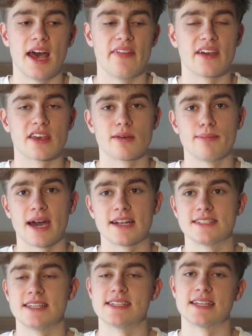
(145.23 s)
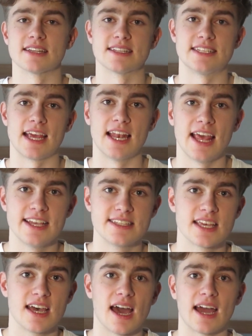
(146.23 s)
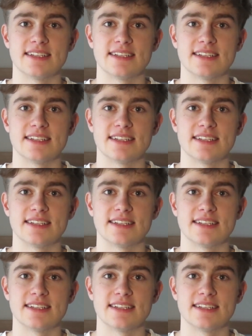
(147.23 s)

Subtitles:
And then come back to this another day later